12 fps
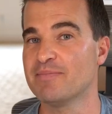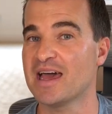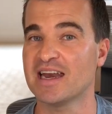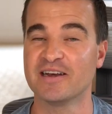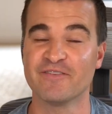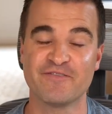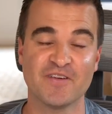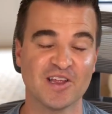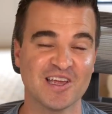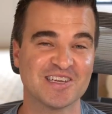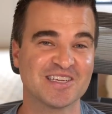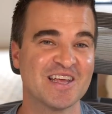I'm not an
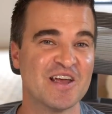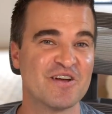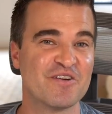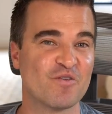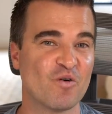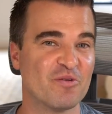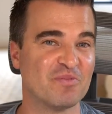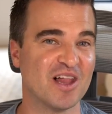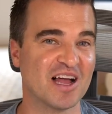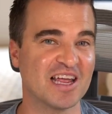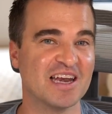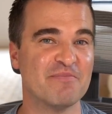affiliate for the
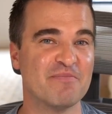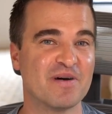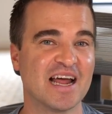plugin,